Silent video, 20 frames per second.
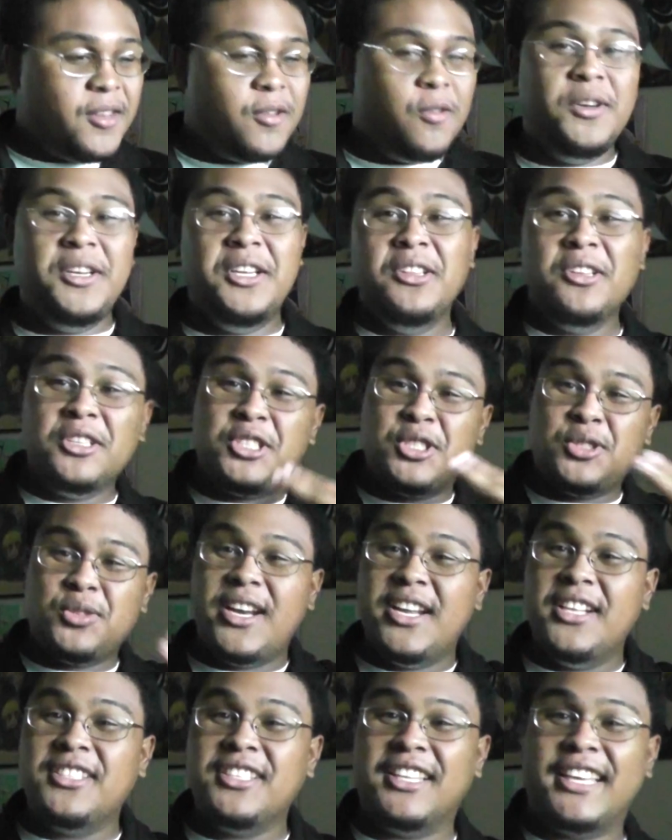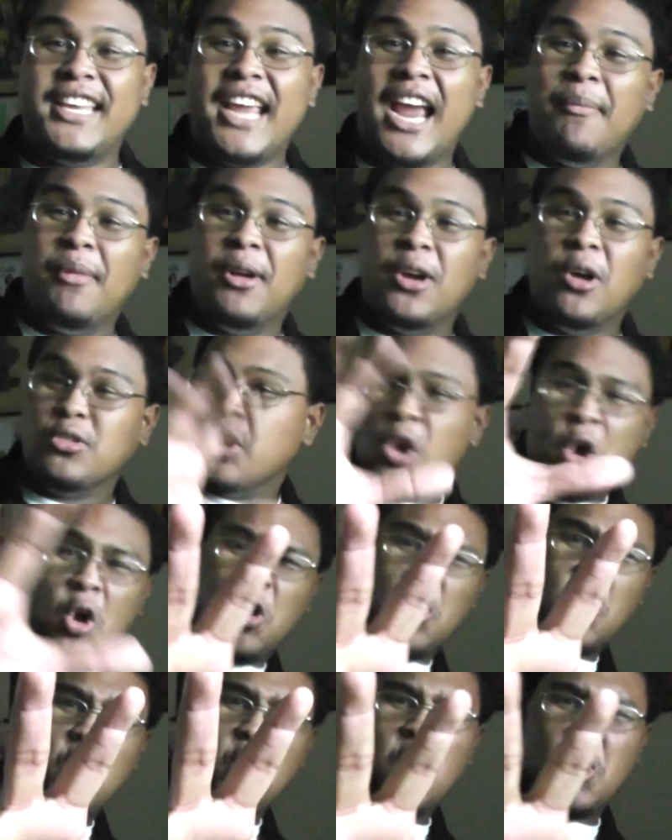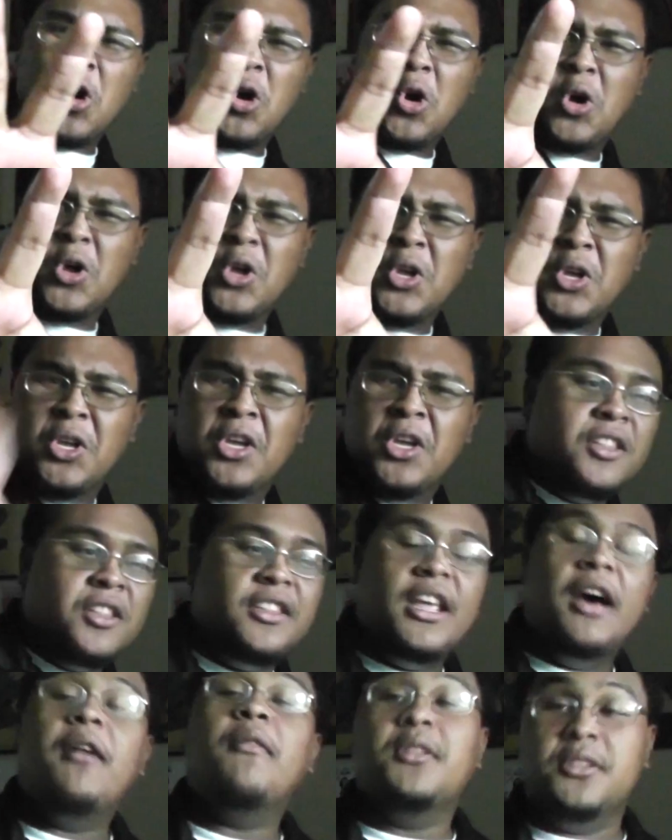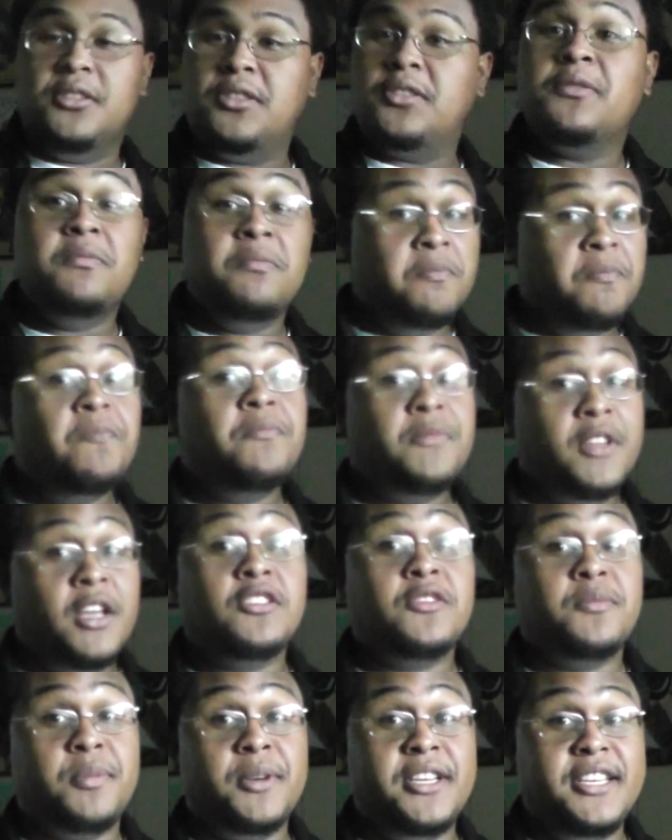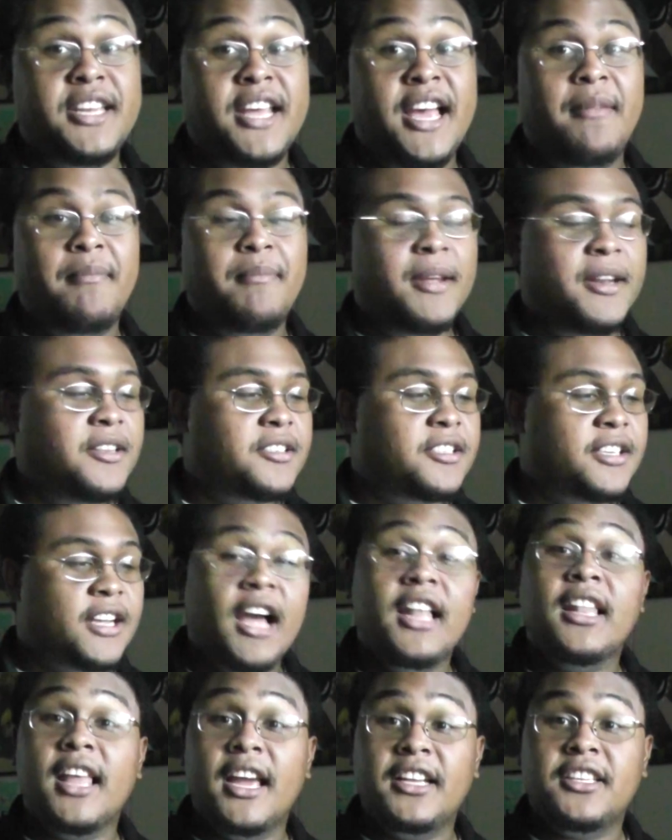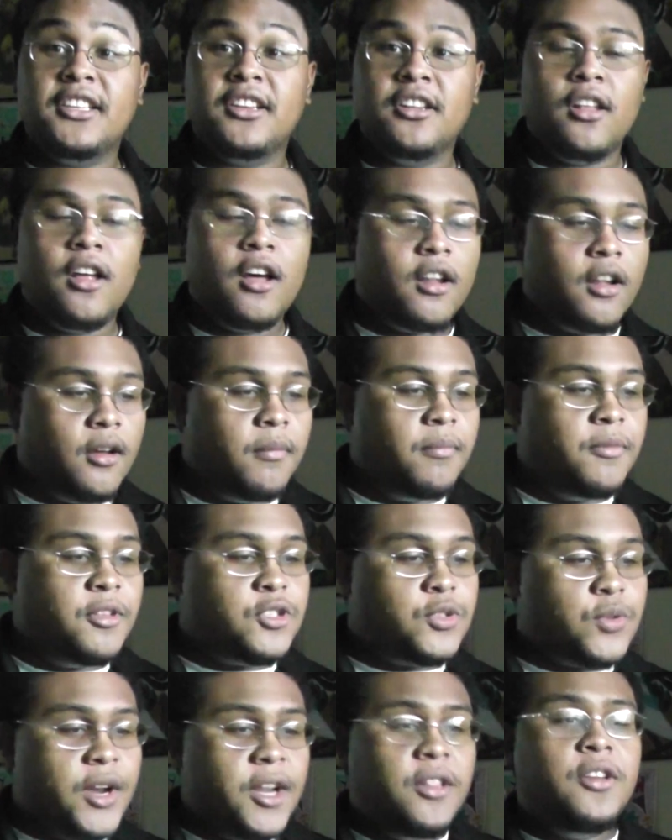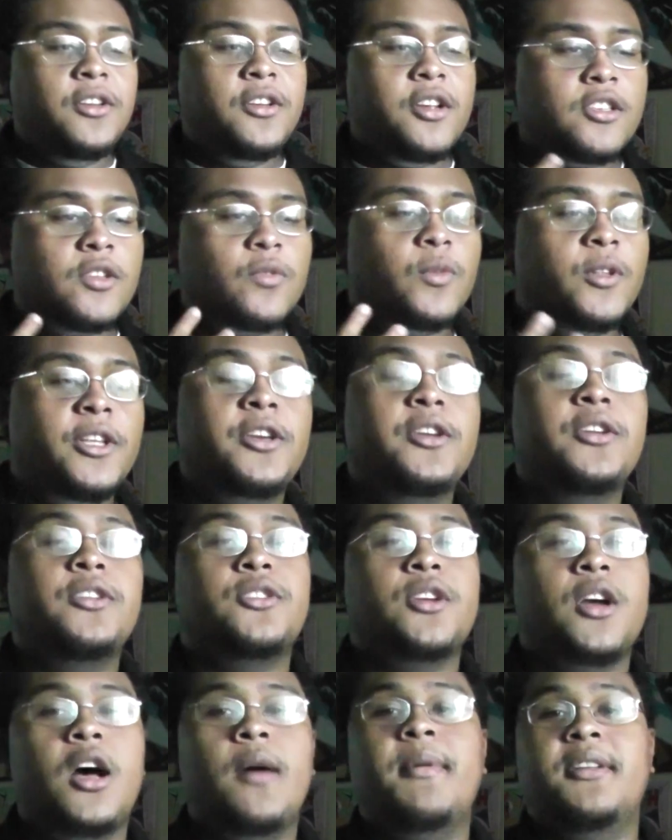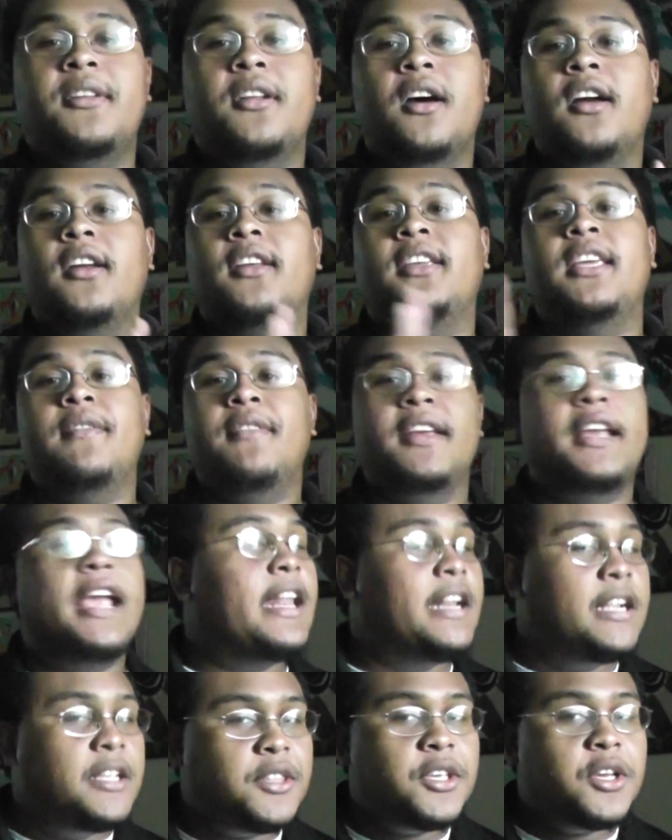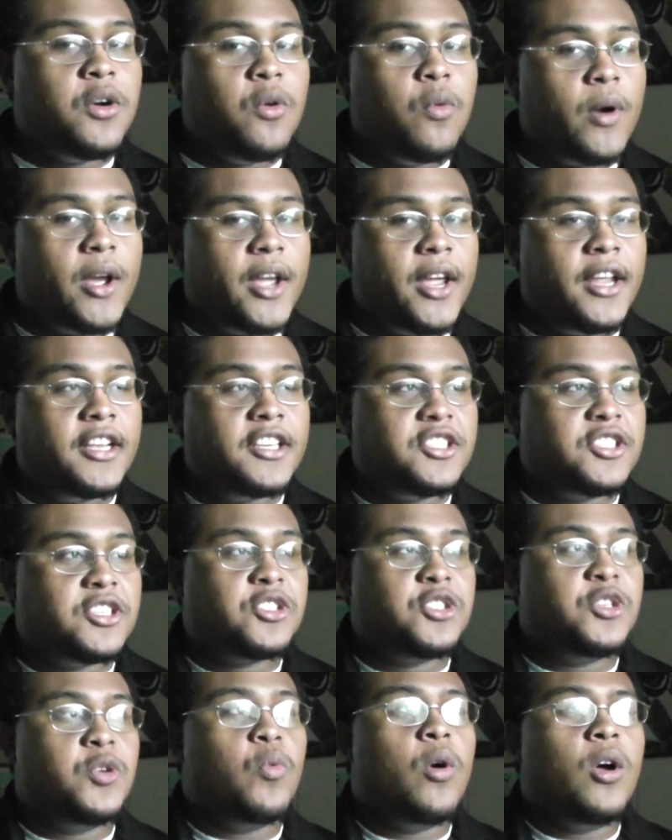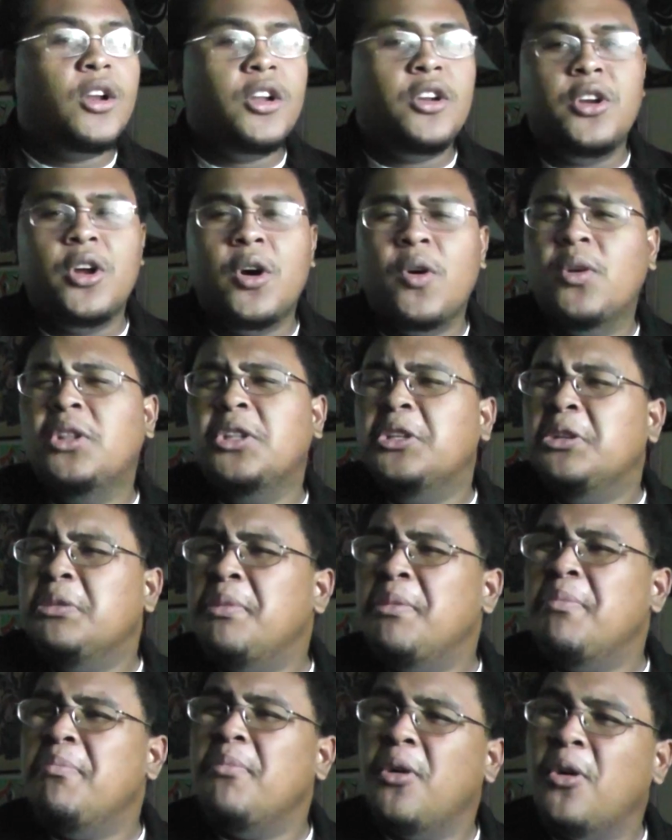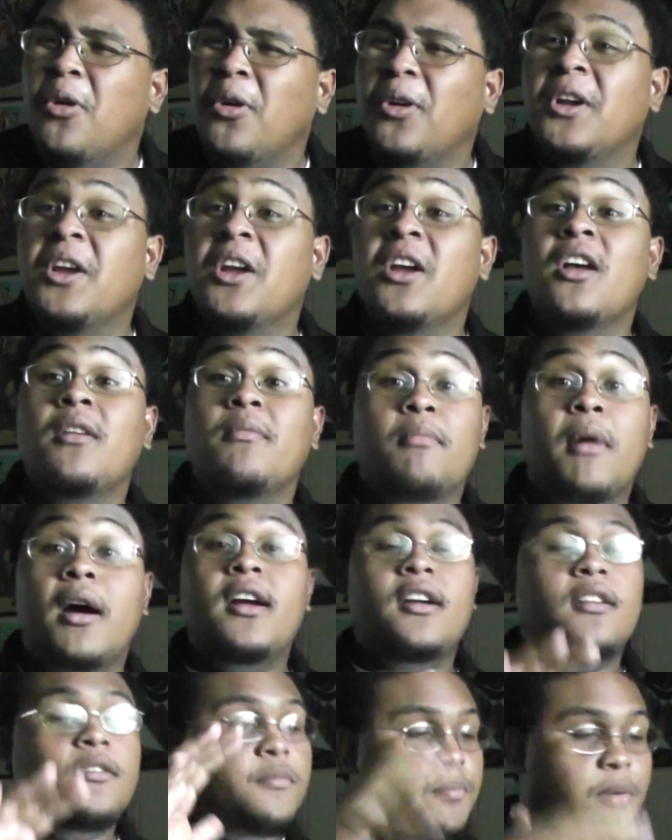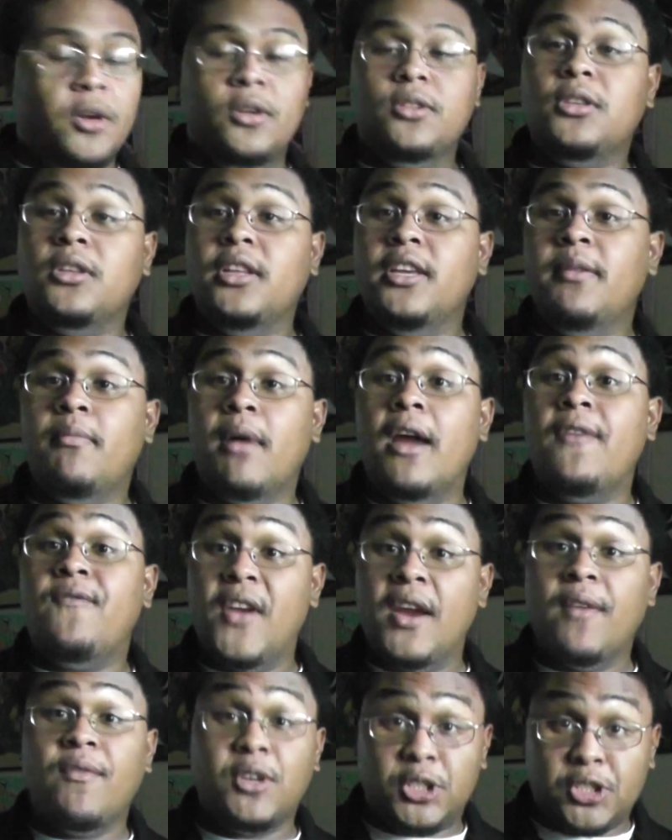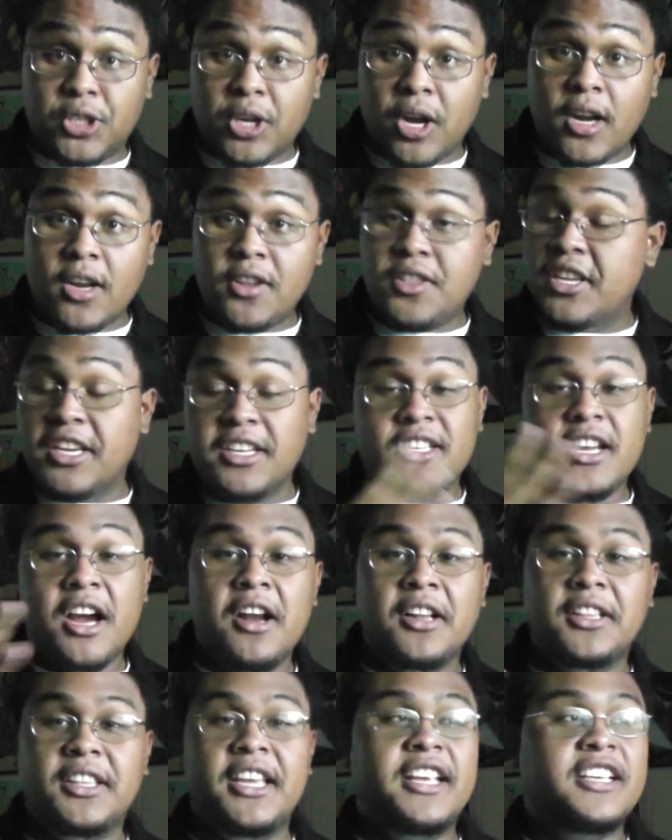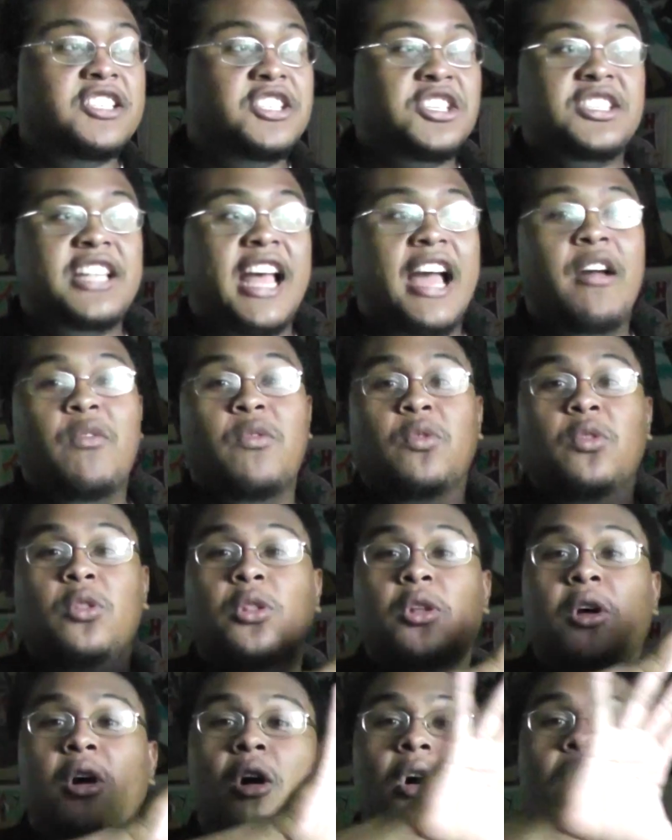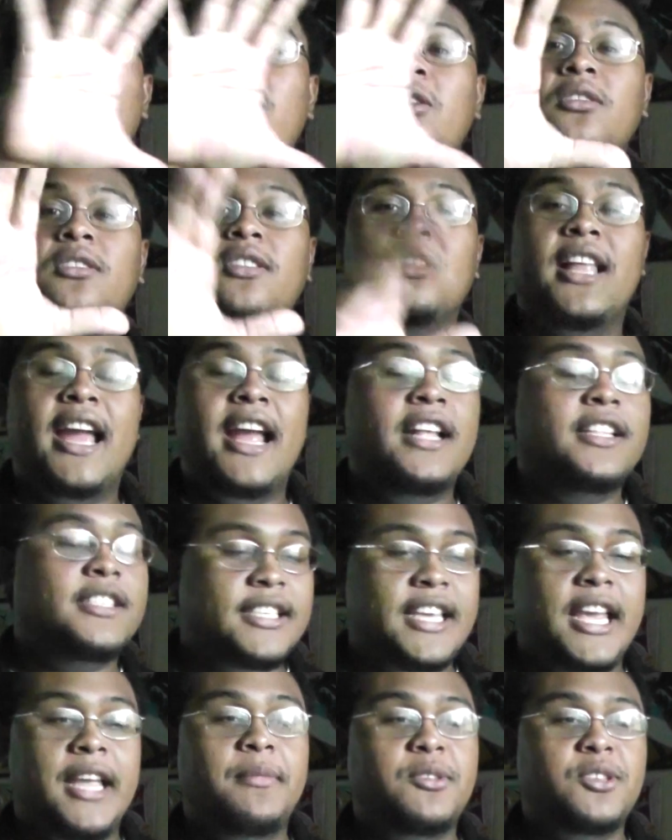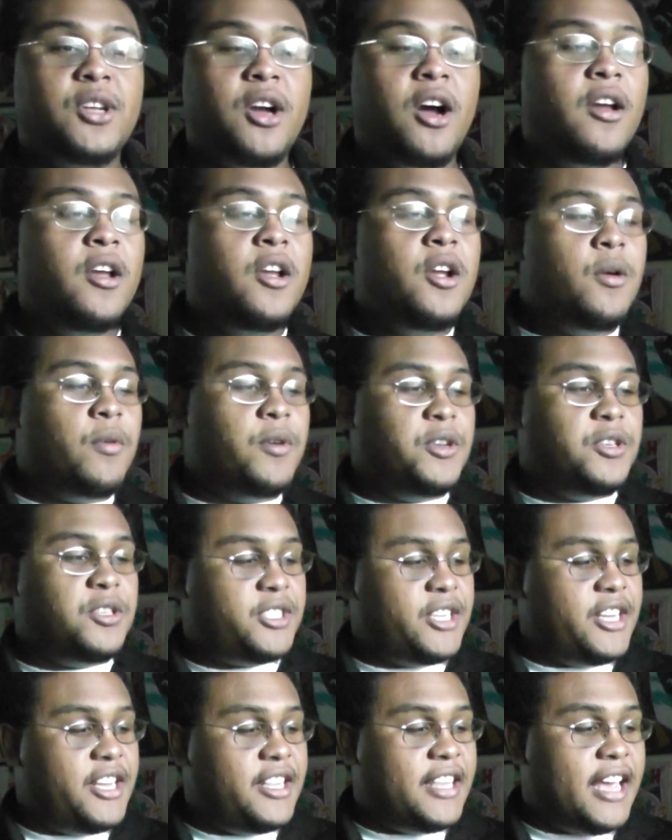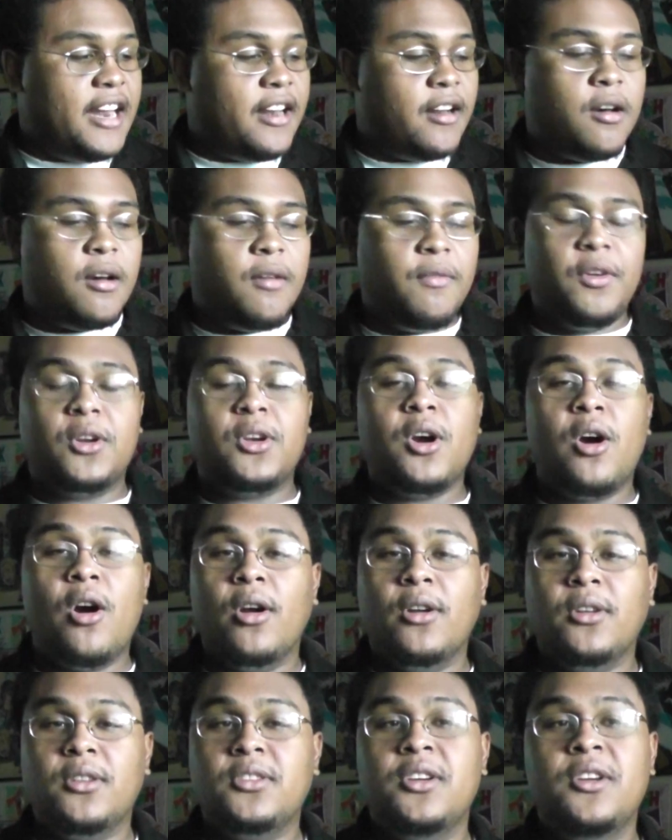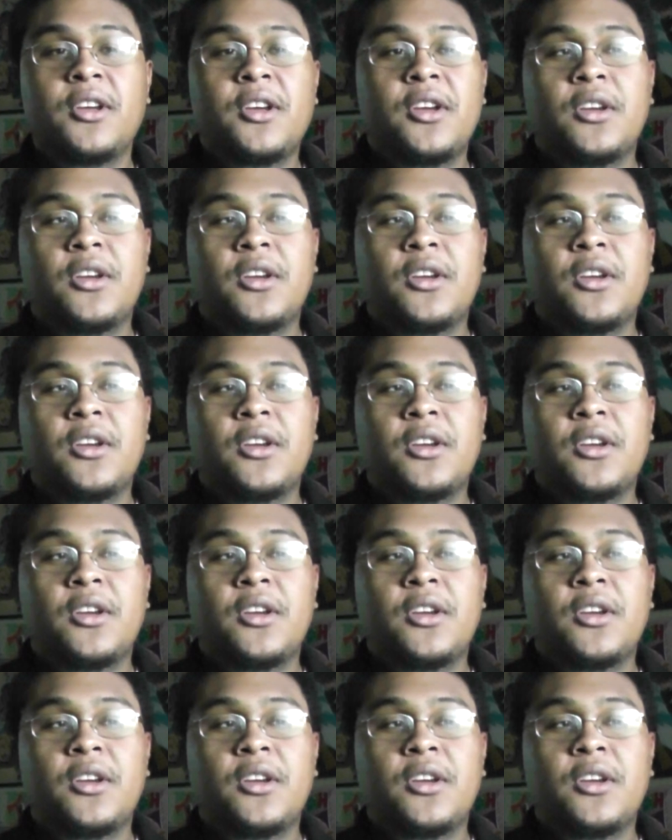When he looks straight into the camera and goes, "Oh!" That was... That was pretty damn menacing. I liked it a lot. Um, the trailer does a really good job at not giving anything away. It's just you want to know a little bit more. But Personally, my favorite shot in the entire thing is just that long landscape shot where you see that hover cart